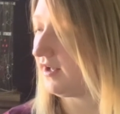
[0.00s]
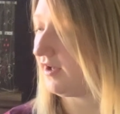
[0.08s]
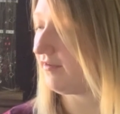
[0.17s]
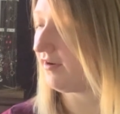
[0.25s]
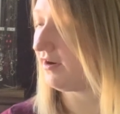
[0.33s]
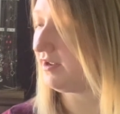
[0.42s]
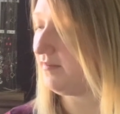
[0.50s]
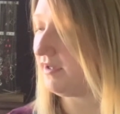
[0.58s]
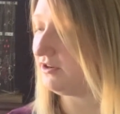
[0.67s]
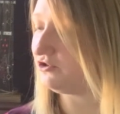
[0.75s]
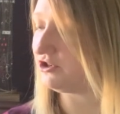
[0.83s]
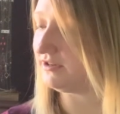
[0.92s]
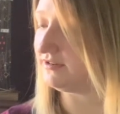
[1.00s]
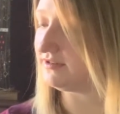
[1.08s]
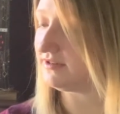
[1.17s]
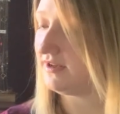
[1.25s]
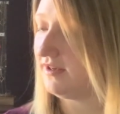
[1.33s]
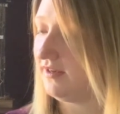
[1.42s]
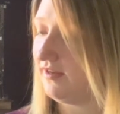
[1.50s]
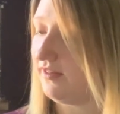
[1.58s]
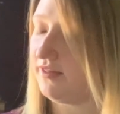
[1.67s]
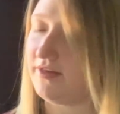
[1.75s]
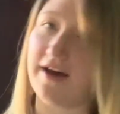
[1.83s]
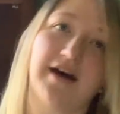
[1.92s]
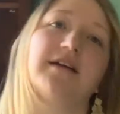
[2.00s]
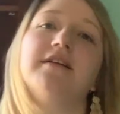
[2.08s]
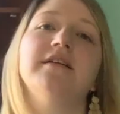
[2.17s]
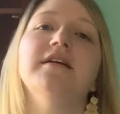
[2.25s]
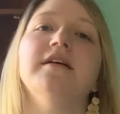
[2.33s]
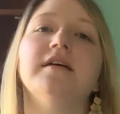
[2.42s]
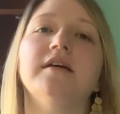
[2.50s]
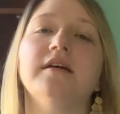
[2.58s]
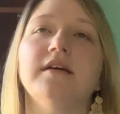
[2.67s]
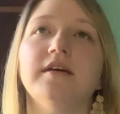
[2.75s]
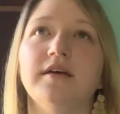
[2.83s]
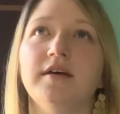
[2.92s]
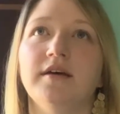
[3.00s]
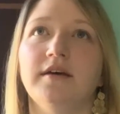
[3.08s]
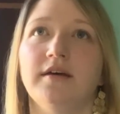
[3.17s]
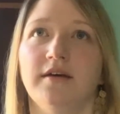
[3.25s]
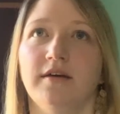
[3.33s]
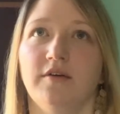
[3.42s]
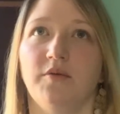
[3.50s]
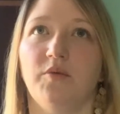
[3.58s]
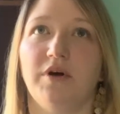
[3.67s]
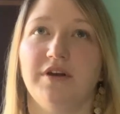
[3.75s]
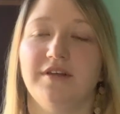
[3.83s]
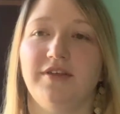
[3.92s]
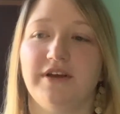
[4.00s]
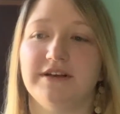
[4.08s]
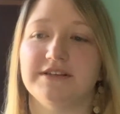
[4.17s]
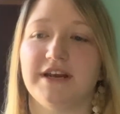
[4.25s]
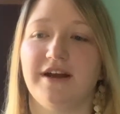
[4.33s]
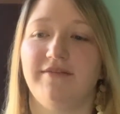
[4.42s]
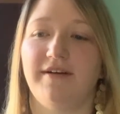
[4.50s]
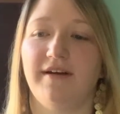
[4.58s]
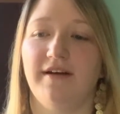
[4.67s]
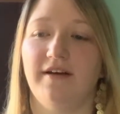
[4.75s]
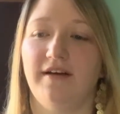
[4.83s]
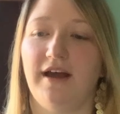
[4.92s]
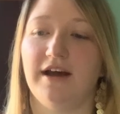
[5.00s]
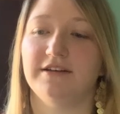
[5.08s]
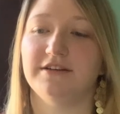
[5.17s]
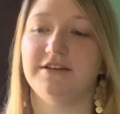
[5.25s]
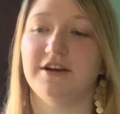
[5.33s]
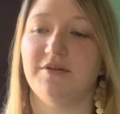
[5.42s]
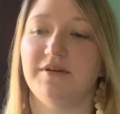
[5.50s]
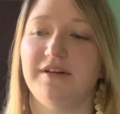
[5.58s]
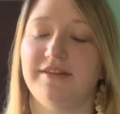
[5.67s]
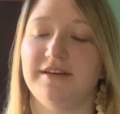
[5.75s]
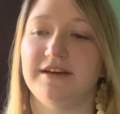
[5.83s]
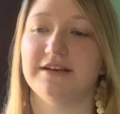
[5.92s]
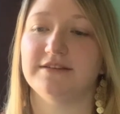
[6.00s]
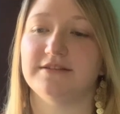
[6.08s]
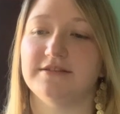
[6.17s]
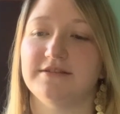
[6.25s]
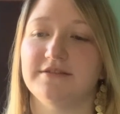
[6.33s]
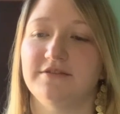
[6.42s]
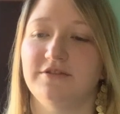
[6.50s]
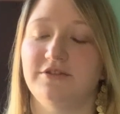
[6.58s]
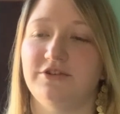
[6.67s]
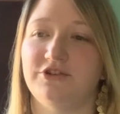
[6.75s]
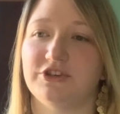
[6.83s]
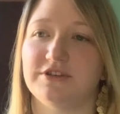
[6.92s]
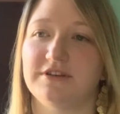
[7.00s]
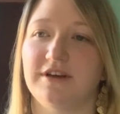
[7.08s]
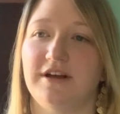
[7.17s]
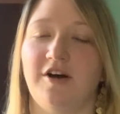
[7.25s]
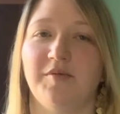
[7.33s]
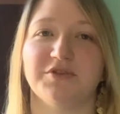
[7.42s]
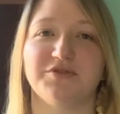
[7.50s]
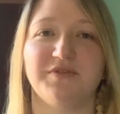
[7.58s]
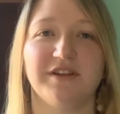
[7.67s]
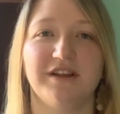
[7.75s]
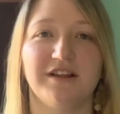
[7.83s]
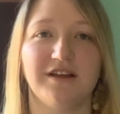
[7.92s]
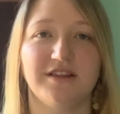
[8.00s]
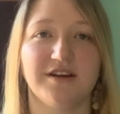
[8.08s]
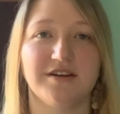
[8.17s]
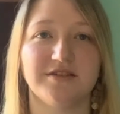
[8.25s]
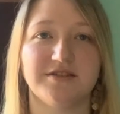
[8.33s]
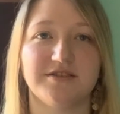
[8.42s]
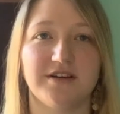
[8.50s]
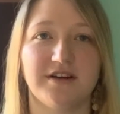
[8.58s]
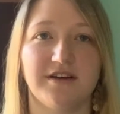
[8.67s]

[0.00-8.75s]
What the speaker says: I've already mentioned that one of the things that I've had to deal with is just almost feeling like there's